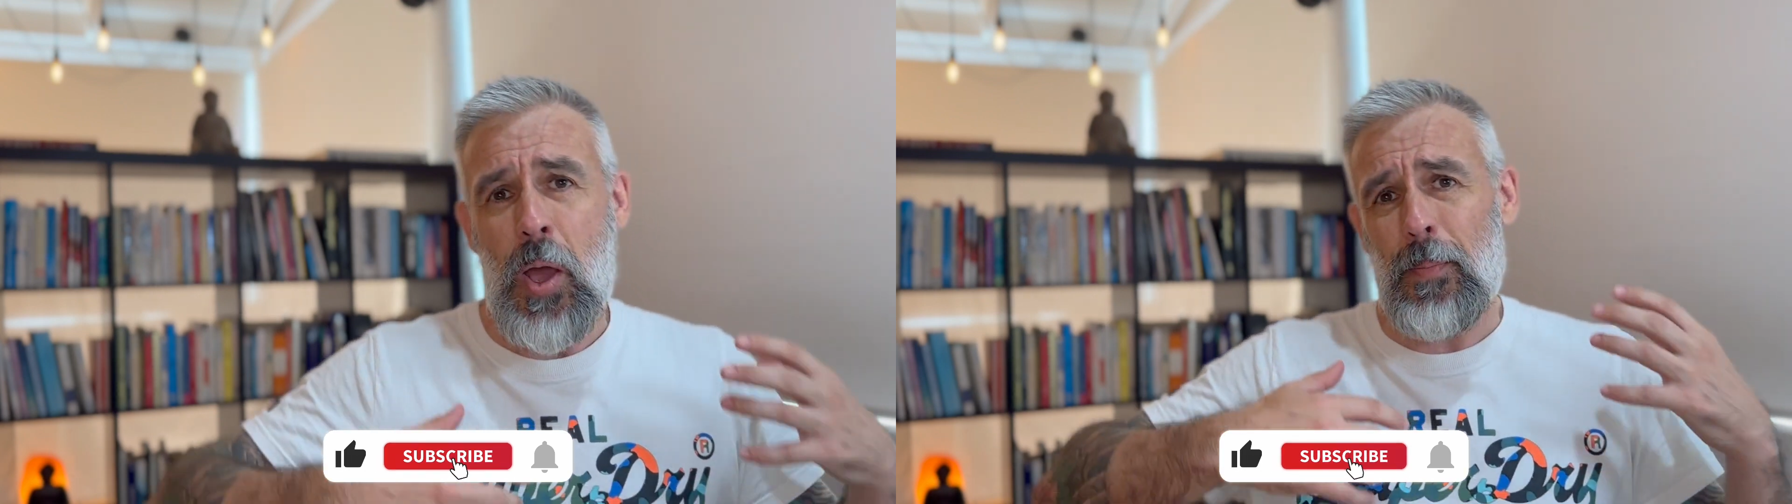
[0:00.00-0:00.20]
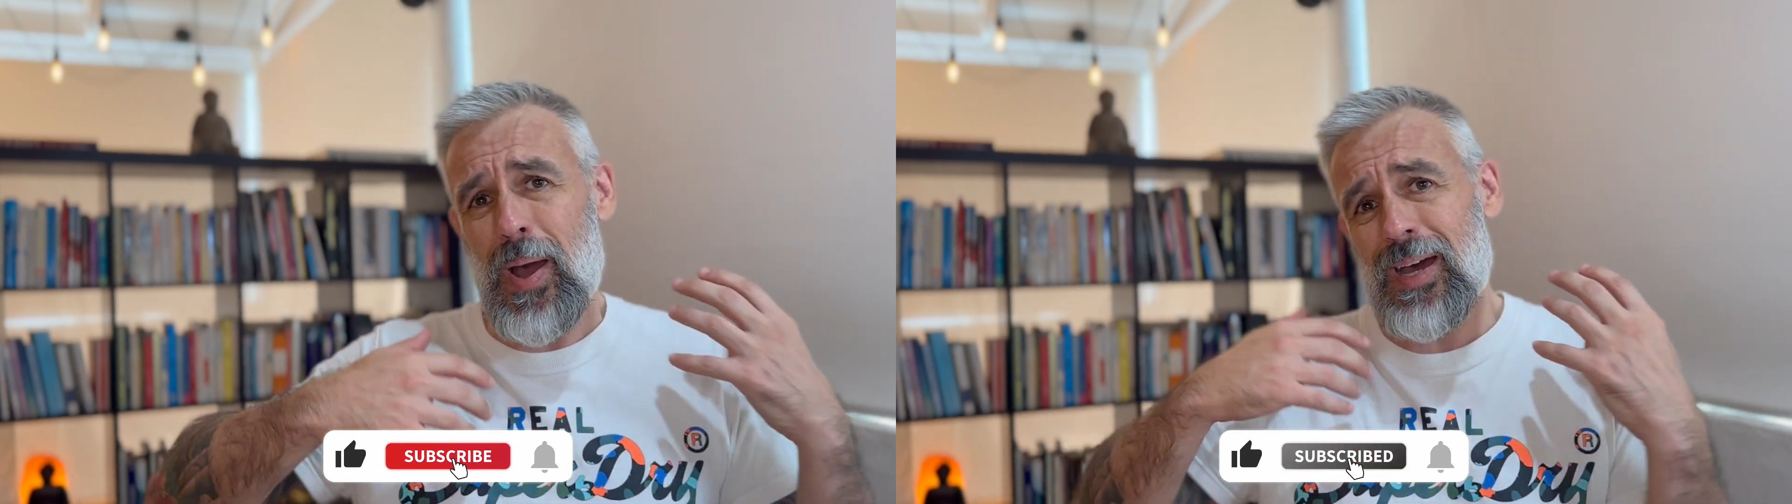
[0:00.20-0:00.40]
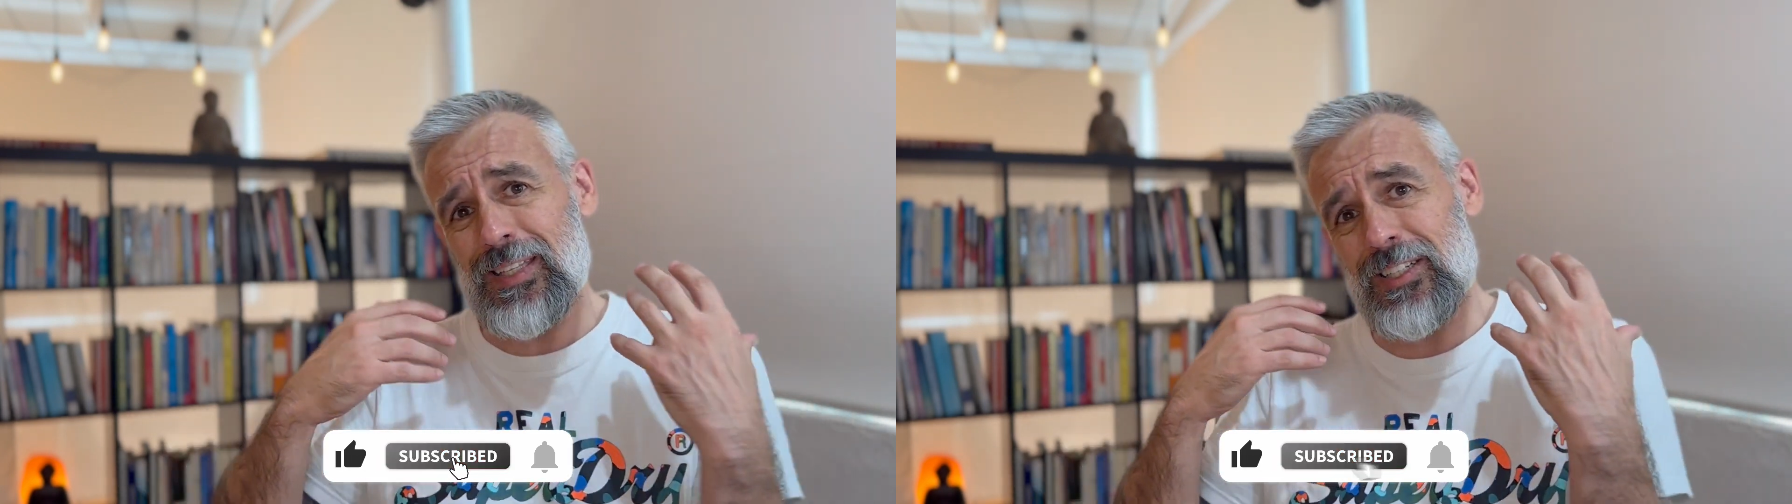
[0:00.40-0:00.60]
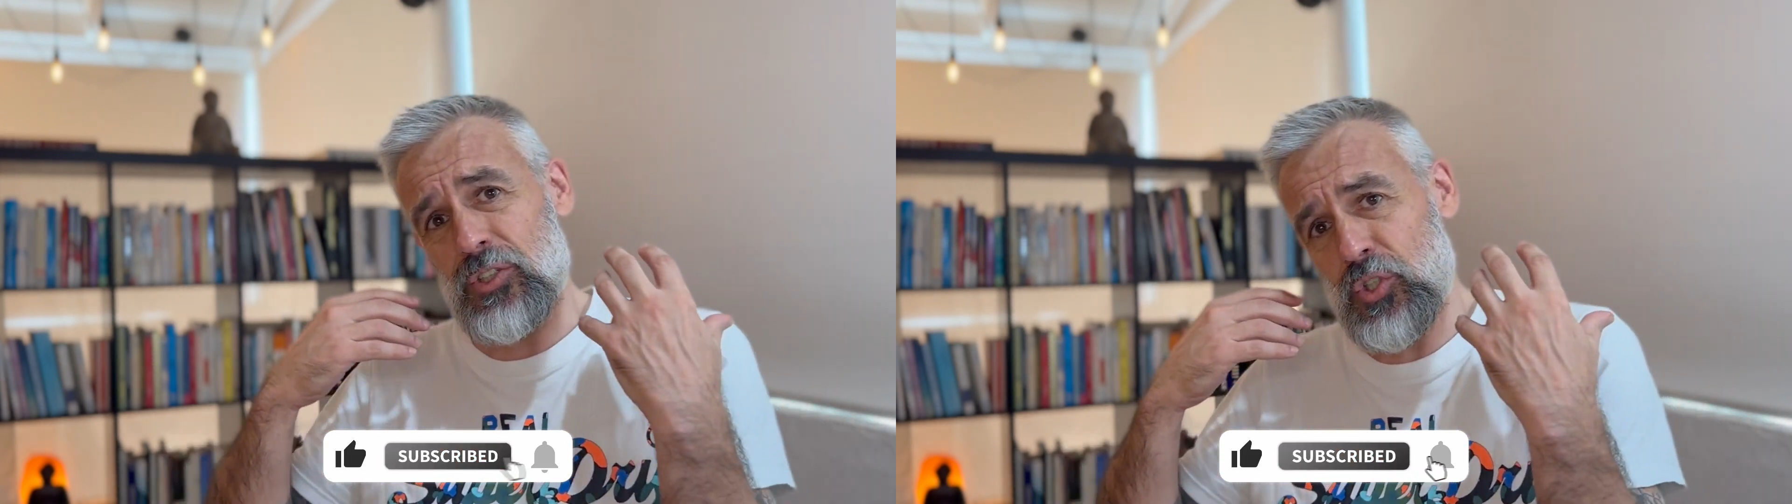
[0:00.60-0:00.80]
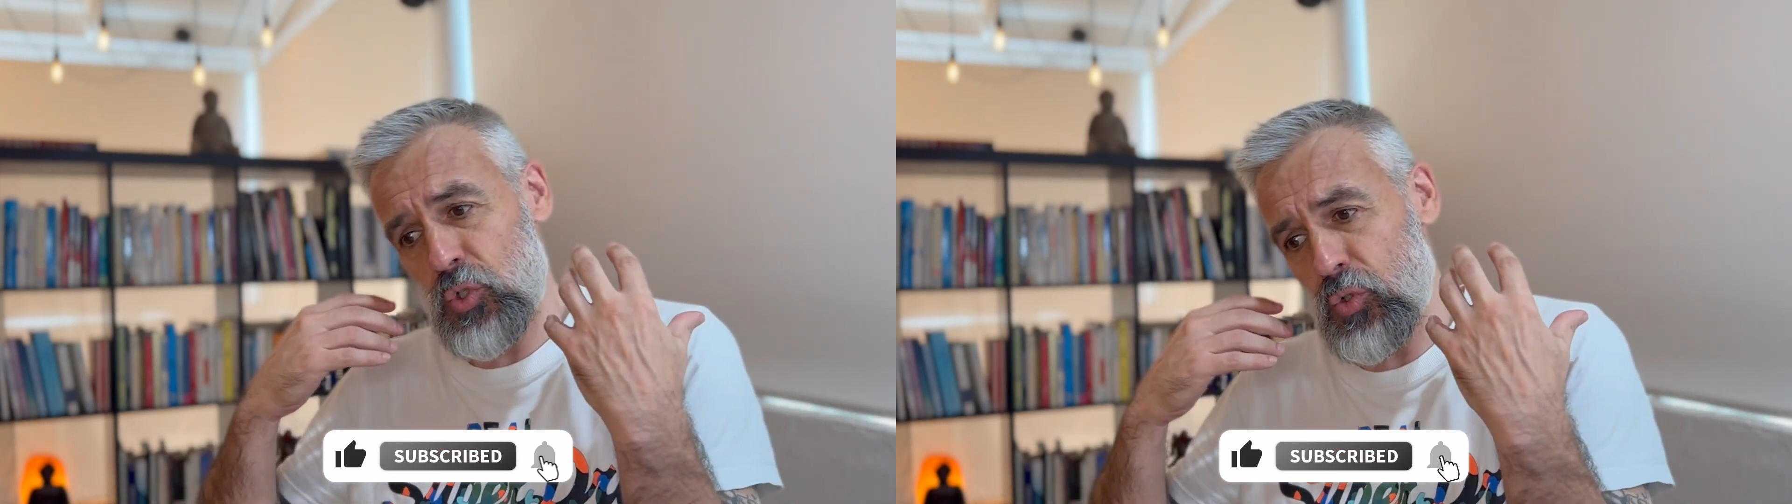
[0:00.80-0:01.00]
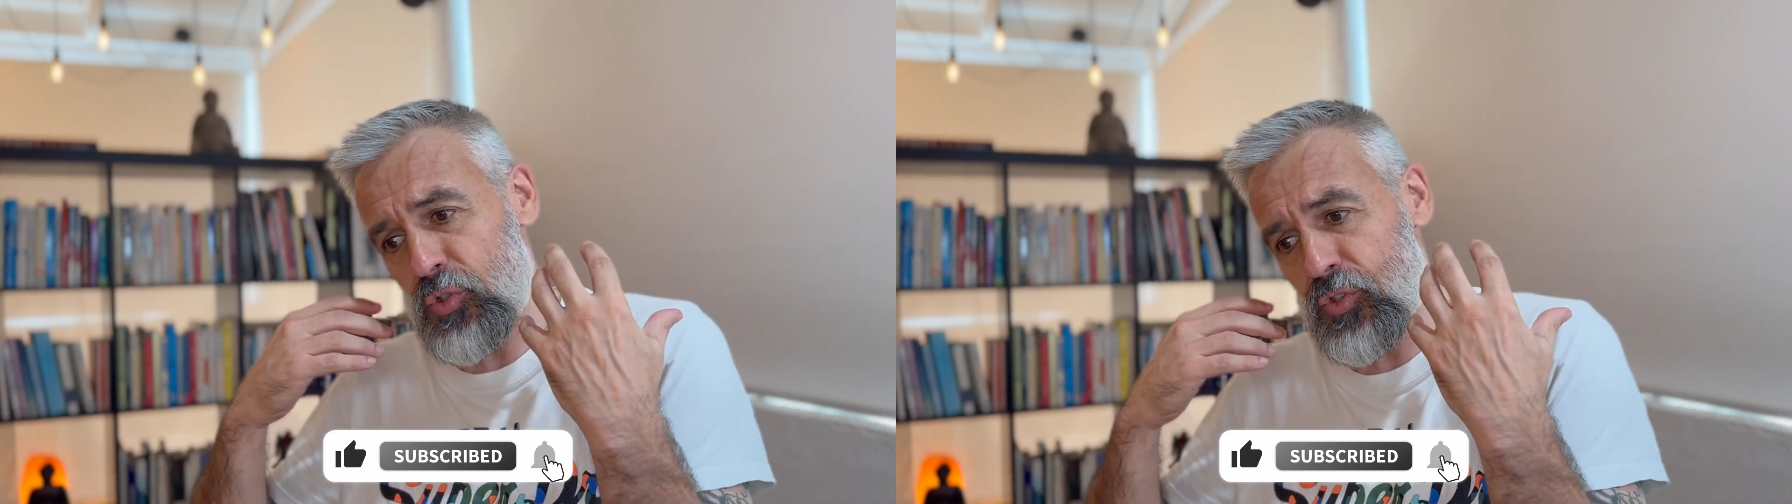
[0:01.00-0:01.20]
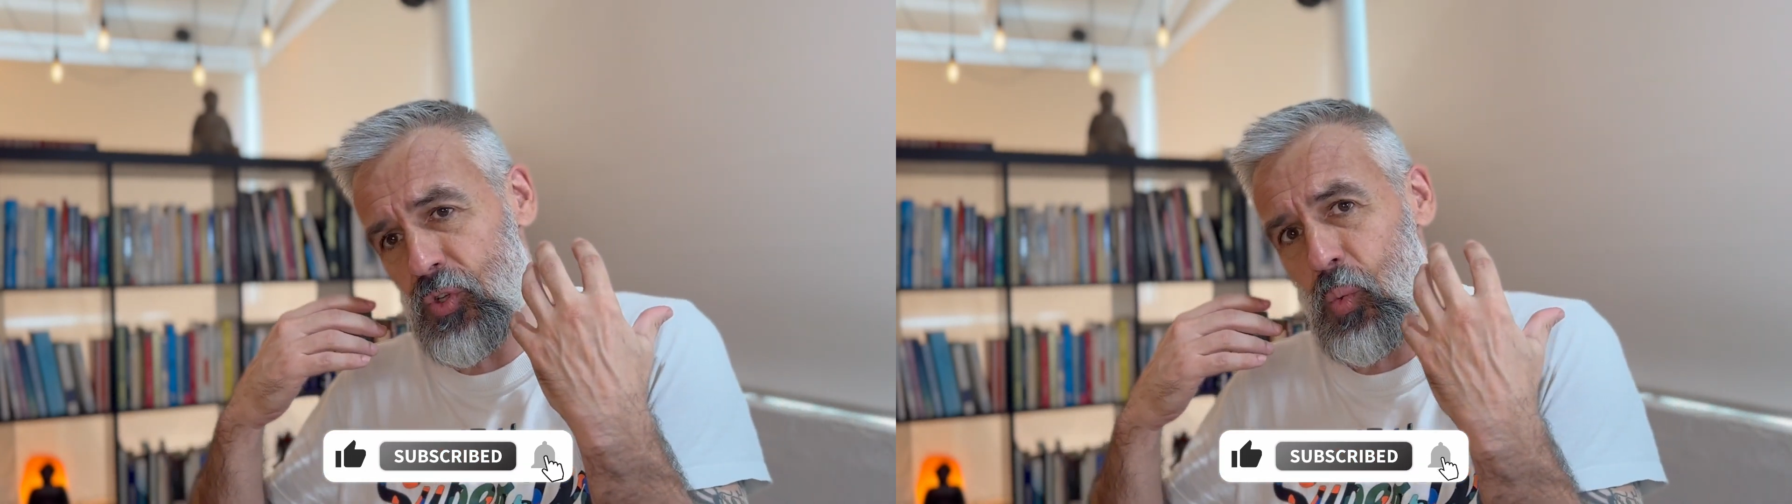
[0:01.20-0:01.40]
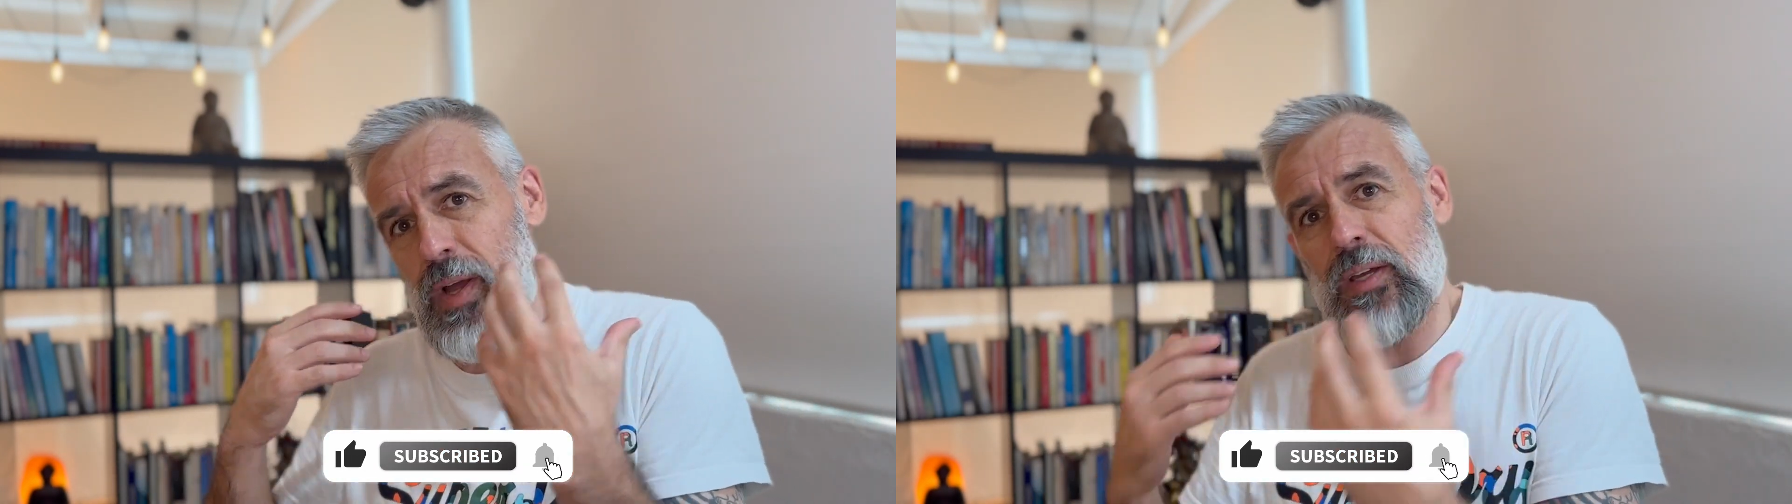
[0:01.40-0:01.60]
partly due to the
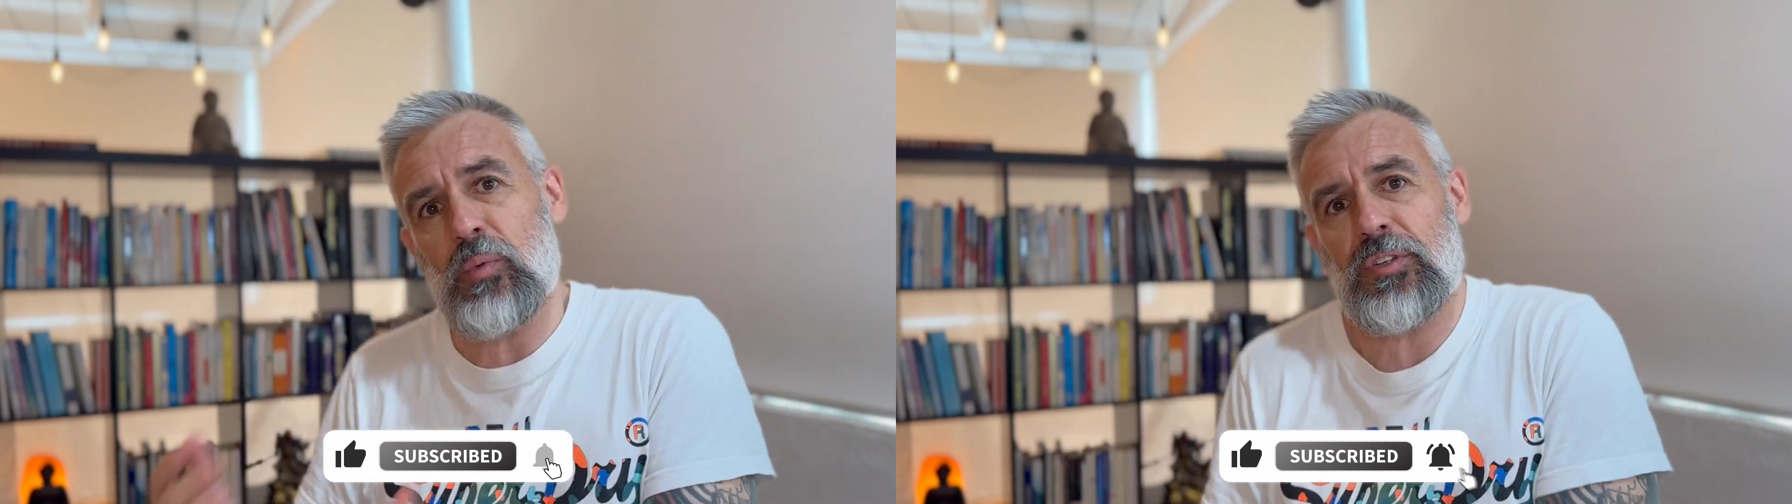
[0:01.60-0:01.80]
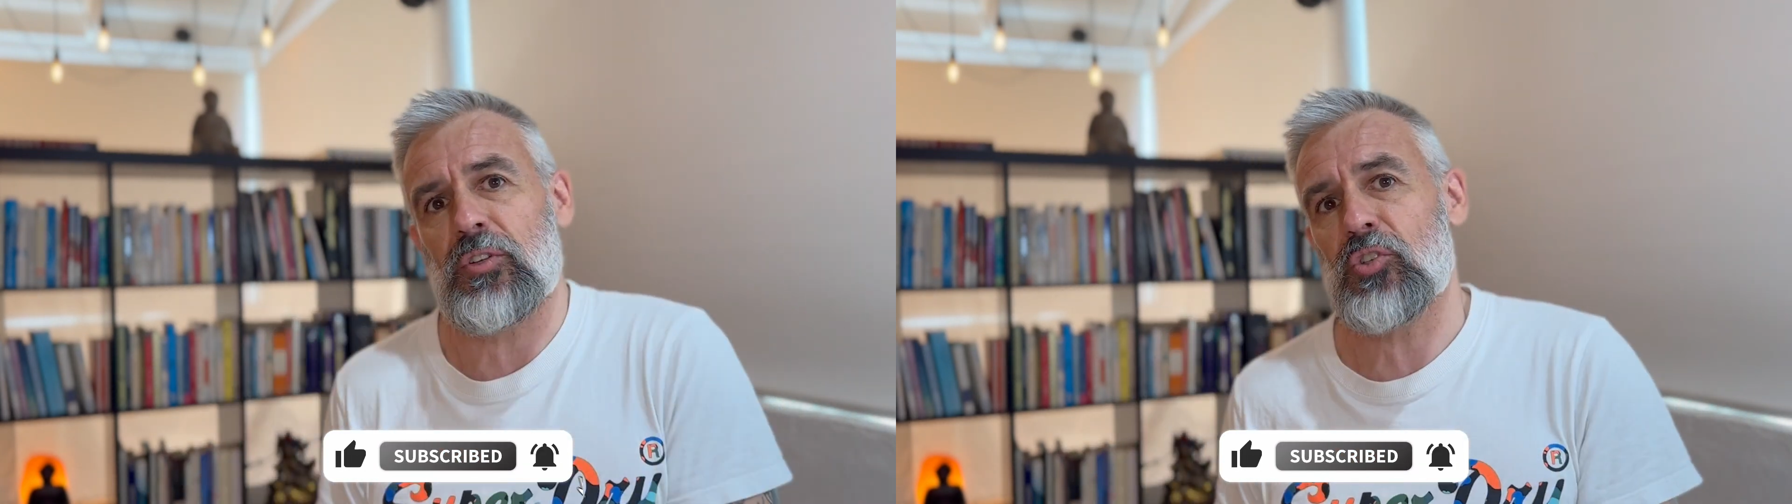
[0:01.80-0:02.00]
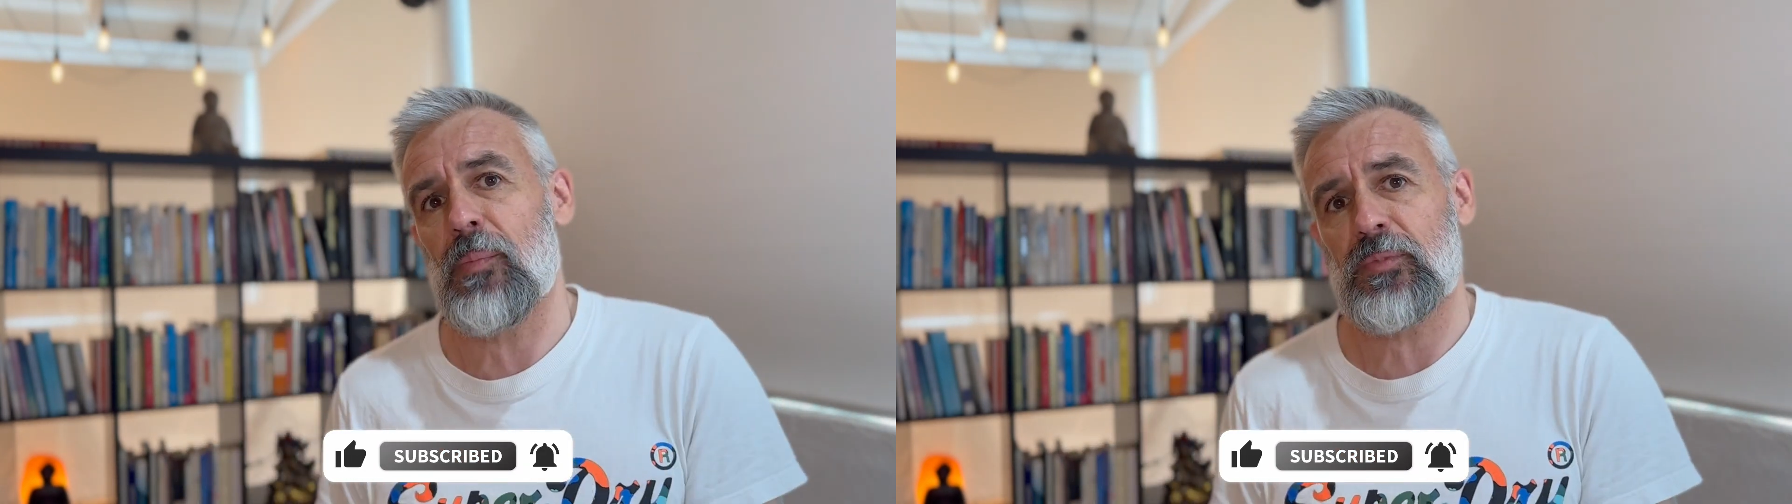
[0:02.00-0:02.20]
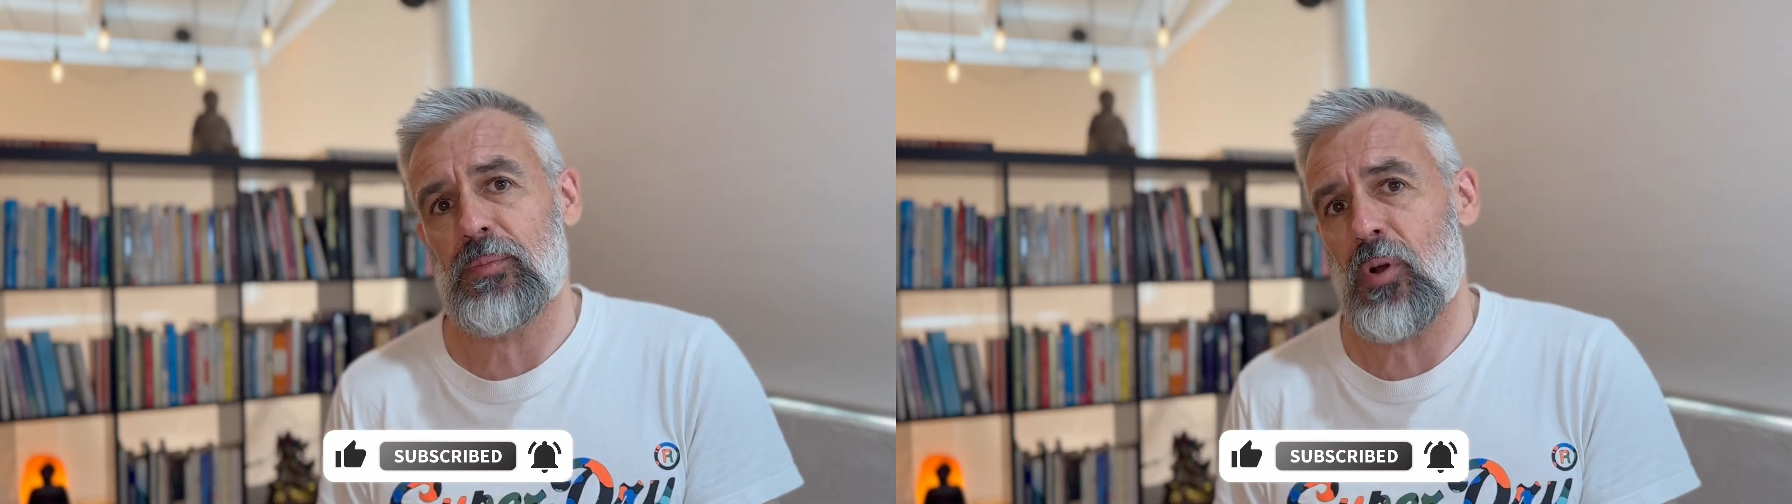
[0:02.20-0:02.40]
way it was adopted